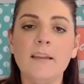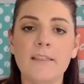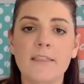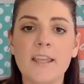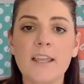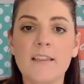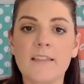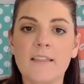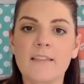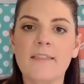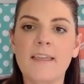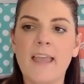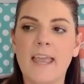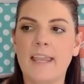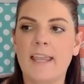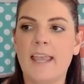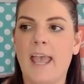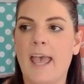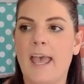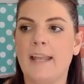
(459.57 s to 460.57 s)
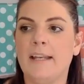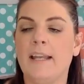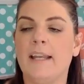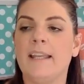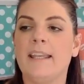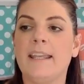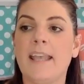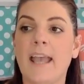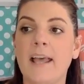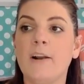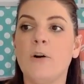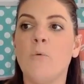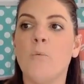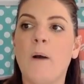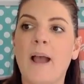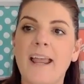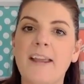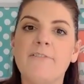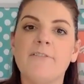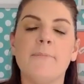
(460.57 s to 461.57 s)
think that they can get
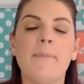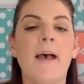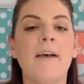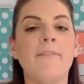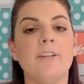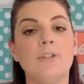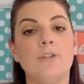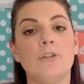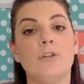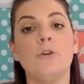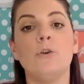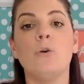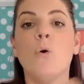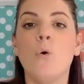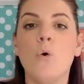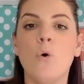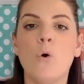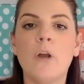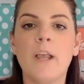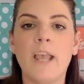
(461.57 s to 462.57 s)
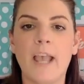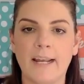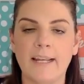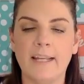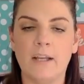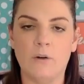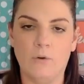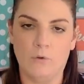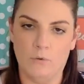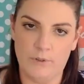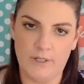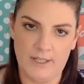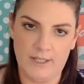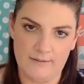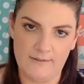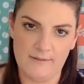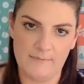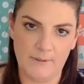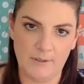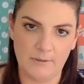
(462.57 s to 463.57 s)
away from having to do organic
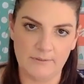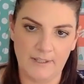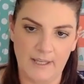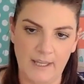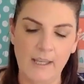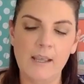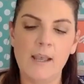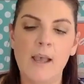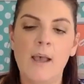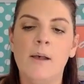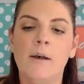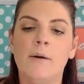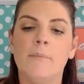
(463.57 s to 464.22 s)
audience building